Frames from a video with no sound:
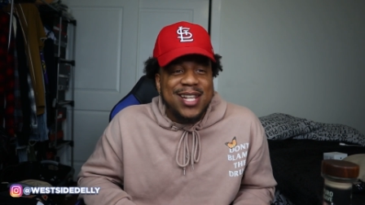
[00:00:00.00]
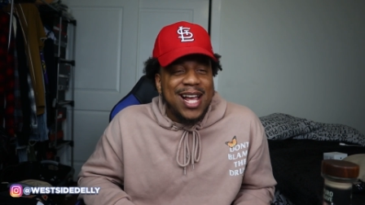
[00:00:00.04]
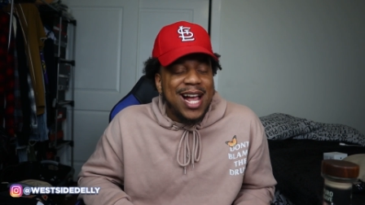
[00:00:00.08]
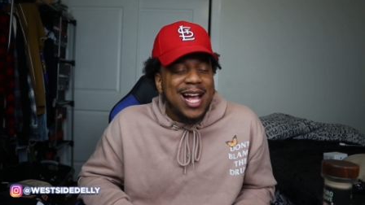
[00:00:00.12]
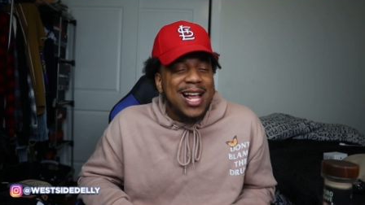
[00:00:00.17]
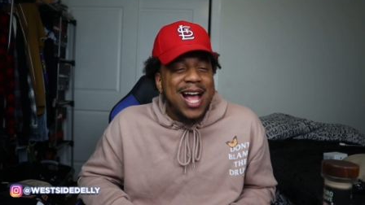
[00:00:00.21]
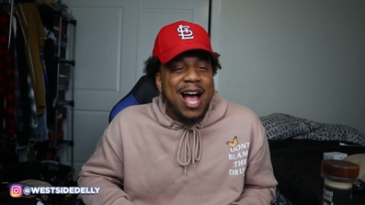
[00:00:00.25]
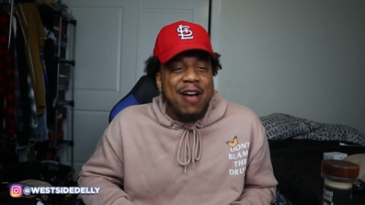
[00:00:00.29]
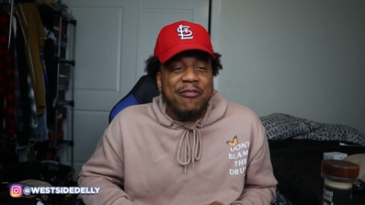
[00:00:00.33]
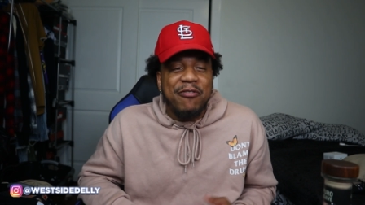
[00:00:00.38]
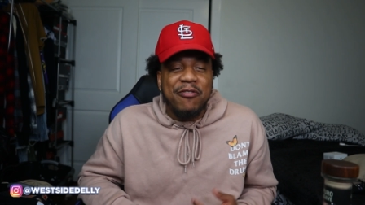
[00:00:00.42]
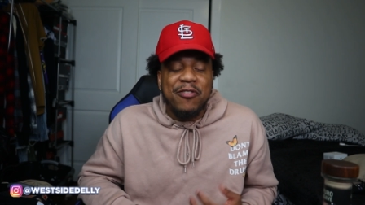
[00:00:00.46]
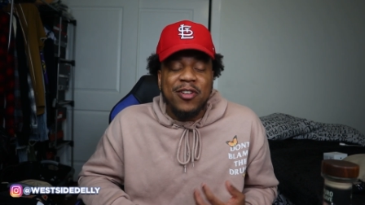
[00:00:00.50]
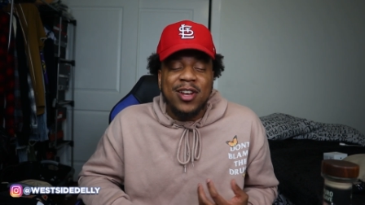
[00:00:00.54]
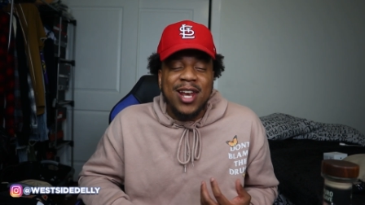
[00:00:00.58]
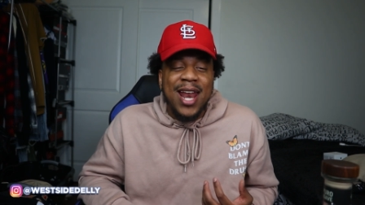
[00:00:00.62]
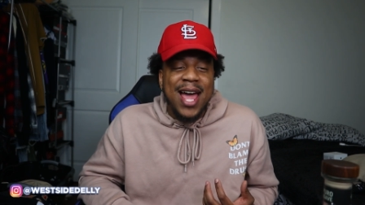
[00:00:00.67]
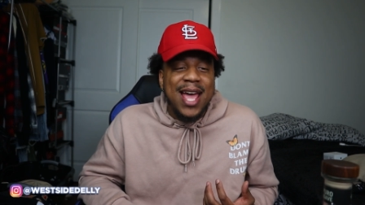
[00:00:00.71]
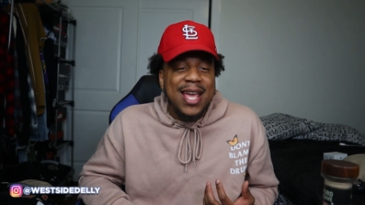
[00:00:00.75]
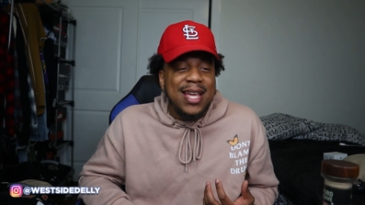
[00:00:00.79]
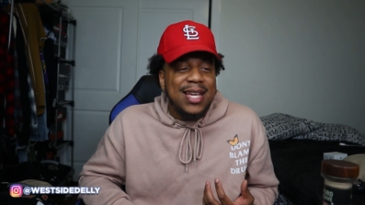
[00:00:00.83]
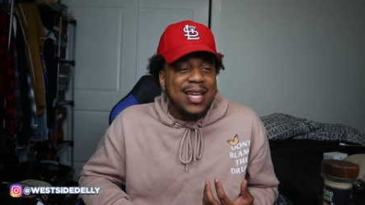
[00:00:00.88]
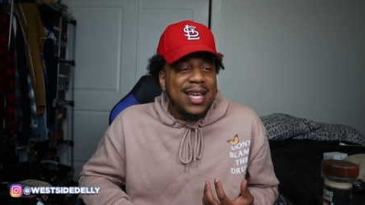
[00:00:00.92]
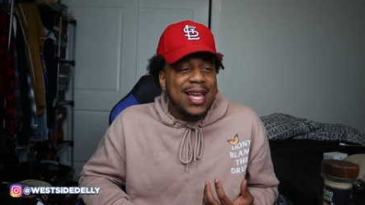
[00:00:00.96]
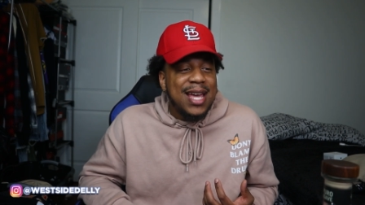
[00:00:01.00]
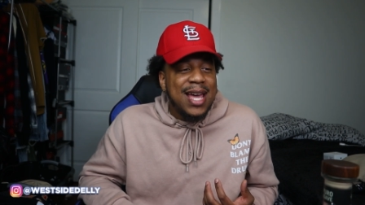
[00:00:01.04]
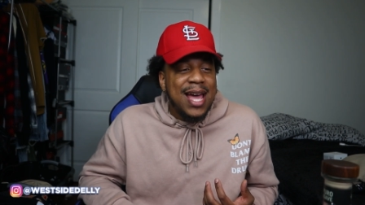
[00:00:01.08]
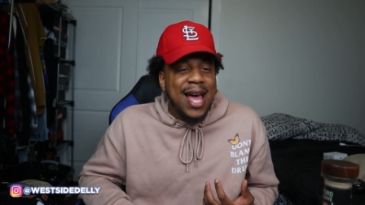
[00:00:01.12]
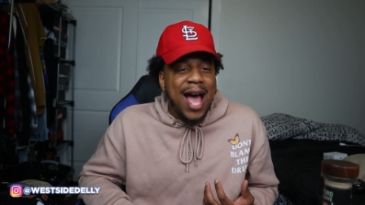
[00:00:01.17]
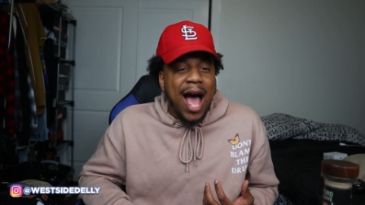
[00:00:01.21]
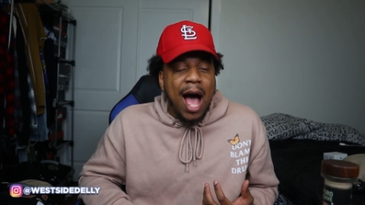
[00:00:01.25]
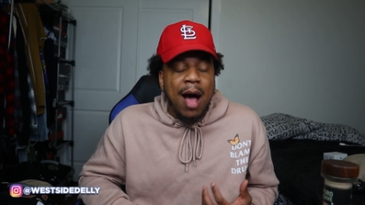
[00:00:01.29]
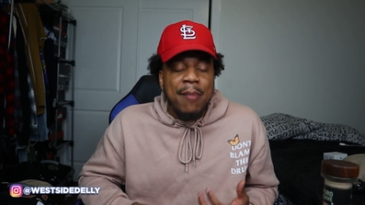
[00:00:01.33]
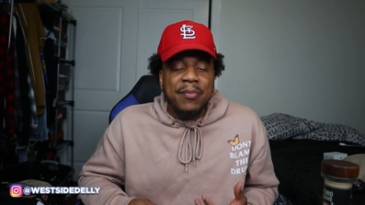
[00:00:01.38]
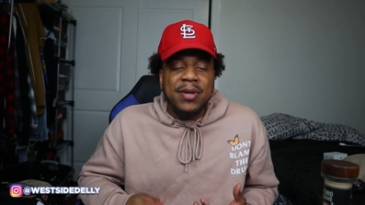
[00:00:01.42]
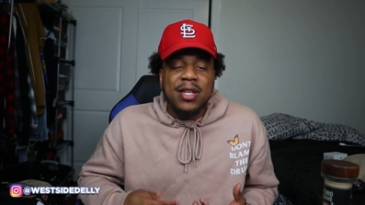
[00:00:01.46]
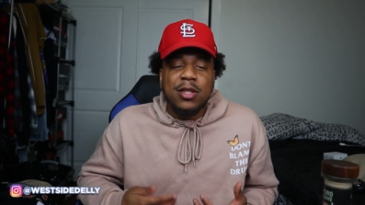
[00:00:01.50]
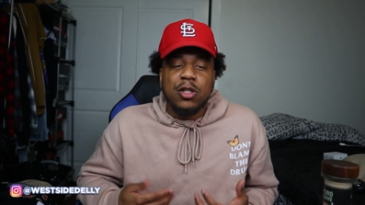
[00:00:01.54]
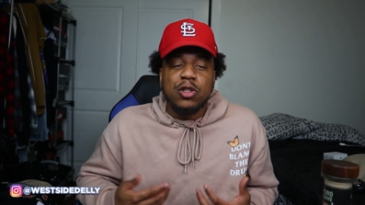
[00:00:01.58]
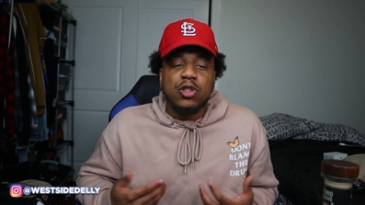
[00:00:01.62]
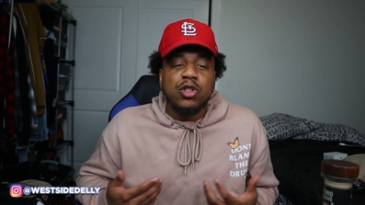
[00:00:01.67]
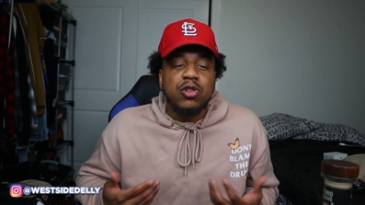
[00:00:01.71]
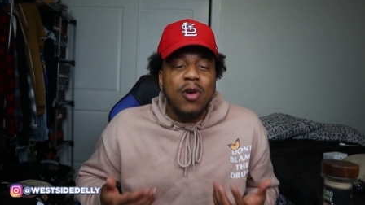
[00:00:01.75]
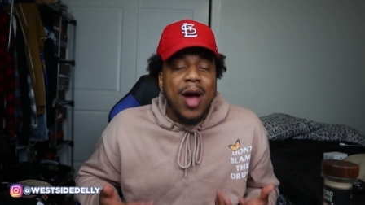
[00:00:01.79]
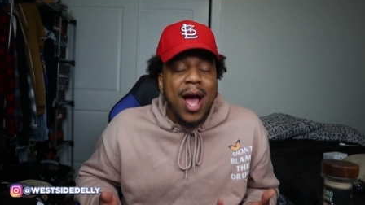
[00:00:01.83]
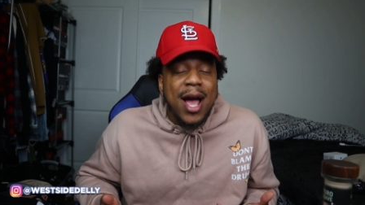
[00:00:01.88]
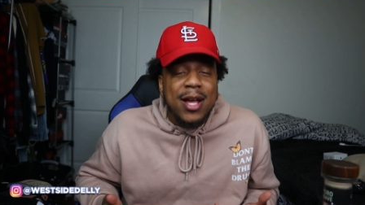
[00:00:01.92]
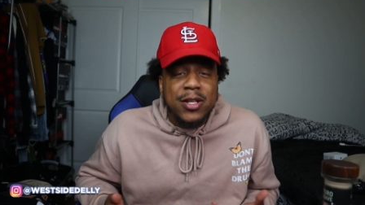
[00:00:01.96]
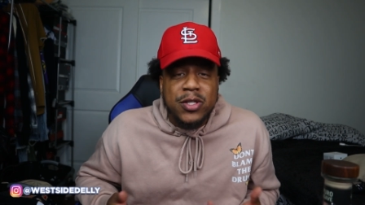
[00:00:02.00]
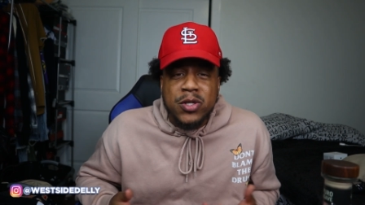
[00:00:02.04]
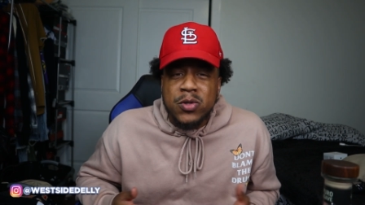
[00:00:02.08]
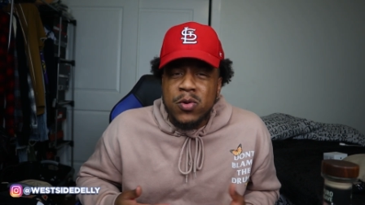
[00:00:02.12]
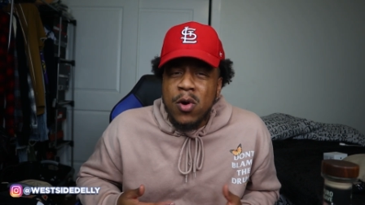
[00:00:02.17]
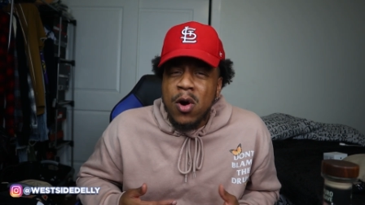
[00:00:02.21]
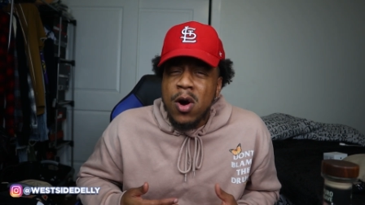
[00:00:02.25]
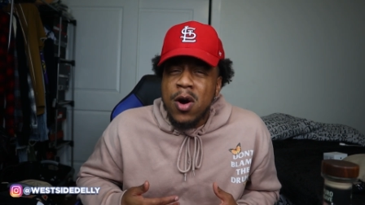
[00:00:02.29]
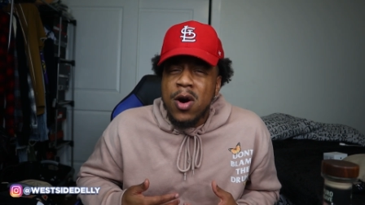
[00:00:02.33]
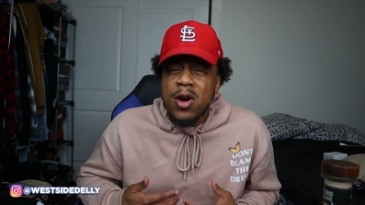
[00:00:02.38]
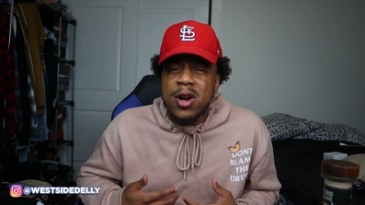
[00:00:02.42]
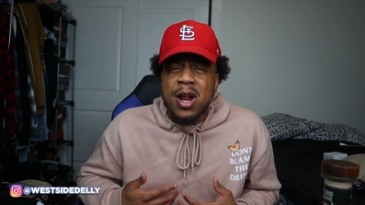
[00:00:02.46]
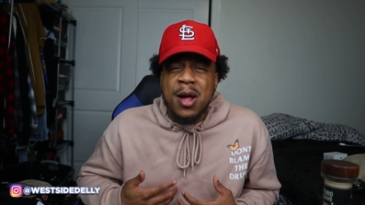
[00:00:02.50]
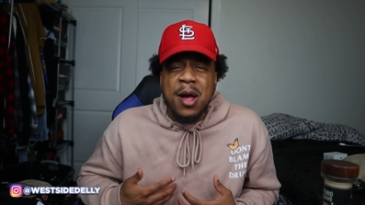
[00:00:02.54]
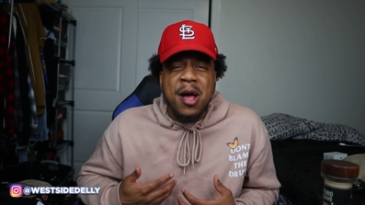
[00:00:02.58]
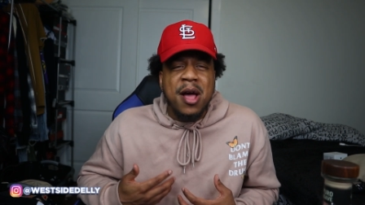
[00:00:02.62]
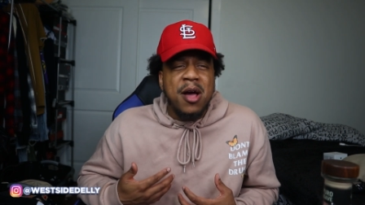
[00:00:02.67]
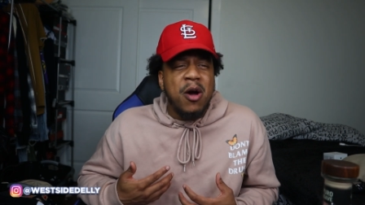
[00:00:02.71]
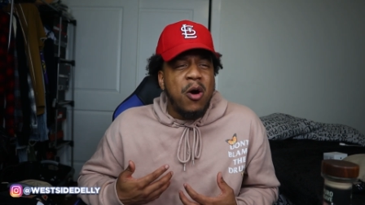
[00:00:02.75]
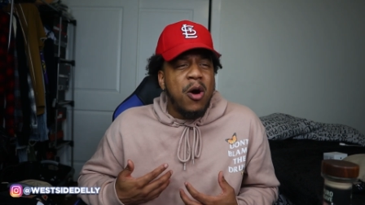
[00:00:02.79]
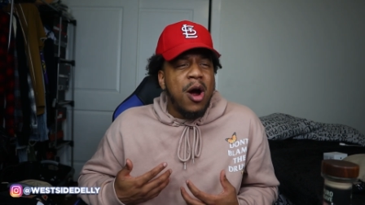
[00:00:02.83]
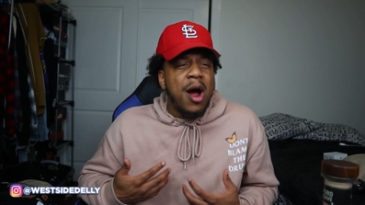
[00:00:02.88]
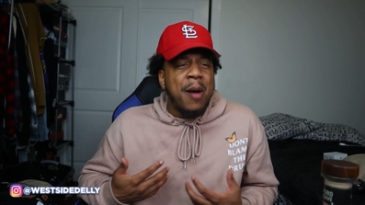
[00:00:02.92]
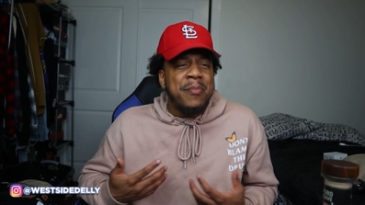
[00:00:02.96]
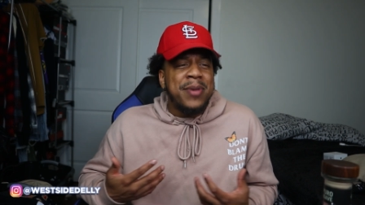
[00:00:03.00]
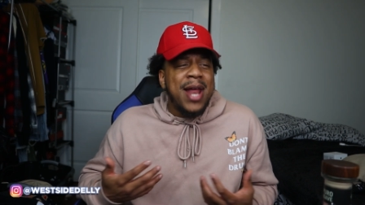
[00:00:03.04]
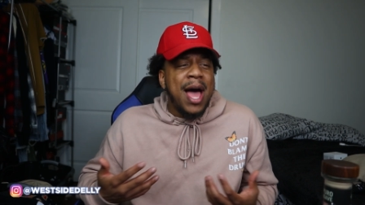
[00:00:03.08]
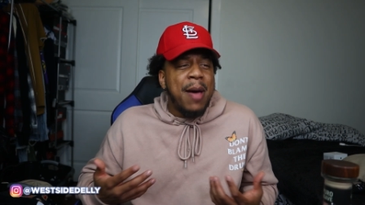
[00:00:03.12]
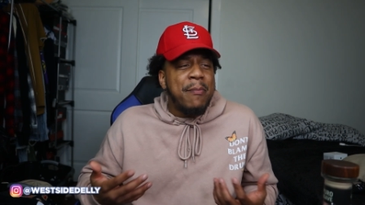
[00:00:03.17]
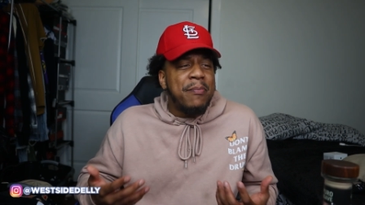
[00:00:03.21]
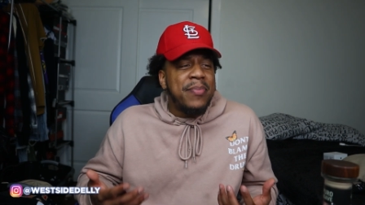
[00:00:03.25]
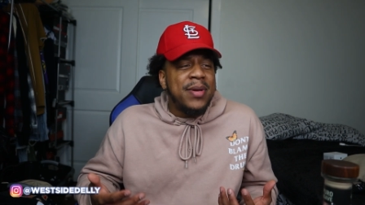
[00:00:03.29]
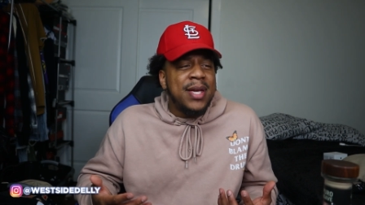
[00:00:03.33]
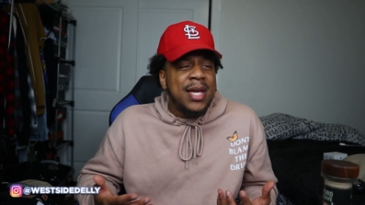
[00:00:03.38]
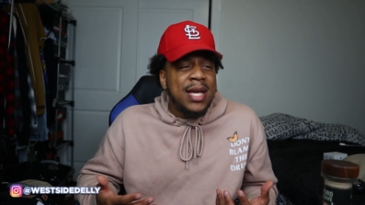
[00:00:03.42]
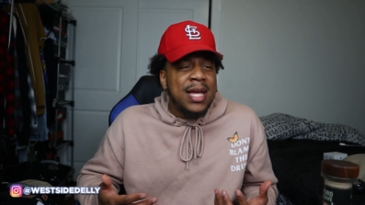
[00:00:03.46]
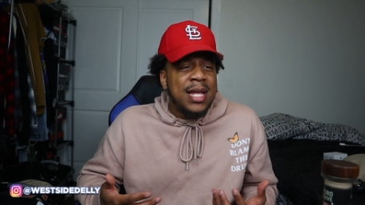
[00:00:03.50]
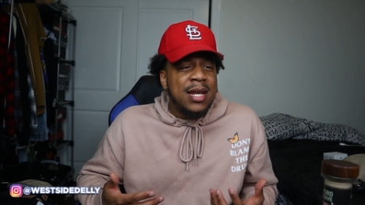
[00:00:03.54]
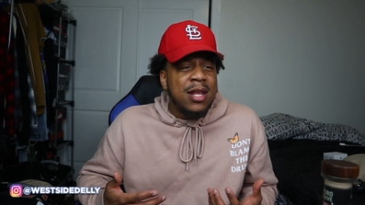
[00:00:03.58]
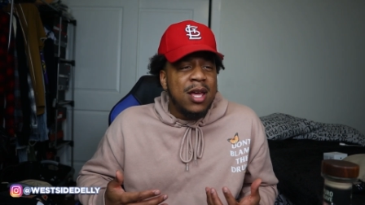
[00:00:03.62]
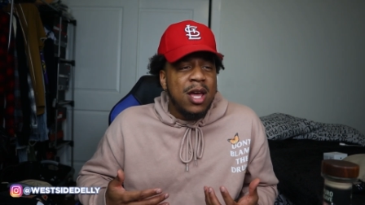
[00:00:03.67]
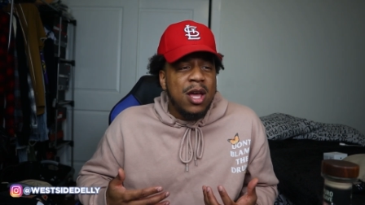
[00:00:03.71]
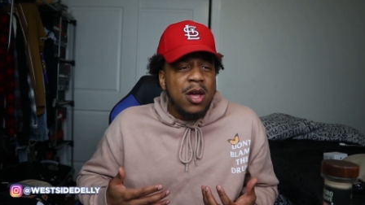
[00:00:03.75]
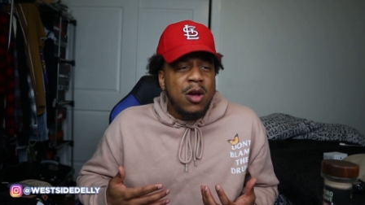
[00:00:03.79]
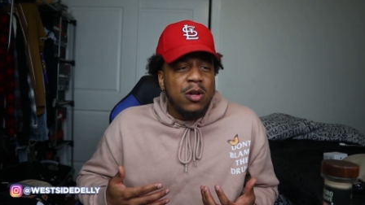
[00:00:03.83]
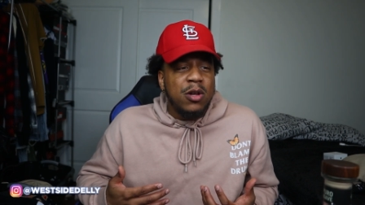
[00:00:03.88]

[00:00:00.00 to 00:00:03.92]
Like, I feel like I'm either trying too hard or I'm not being